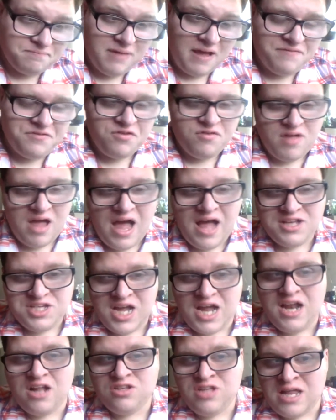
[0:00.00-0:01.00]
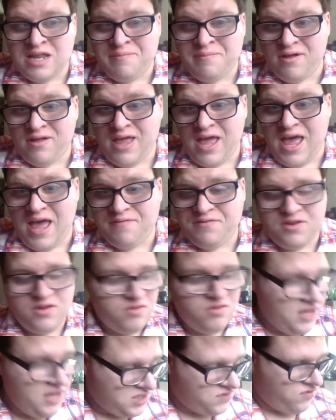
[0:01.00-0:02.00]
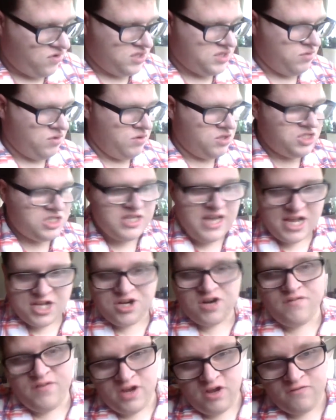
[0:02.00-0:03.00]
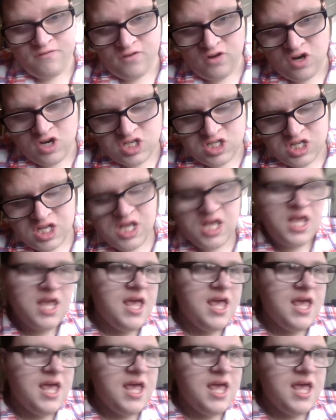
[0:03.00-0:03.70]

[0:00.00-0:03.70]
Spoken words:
John, I'll do that in a bit, okay? I have to do this first. I want to watch this NASCAR video first.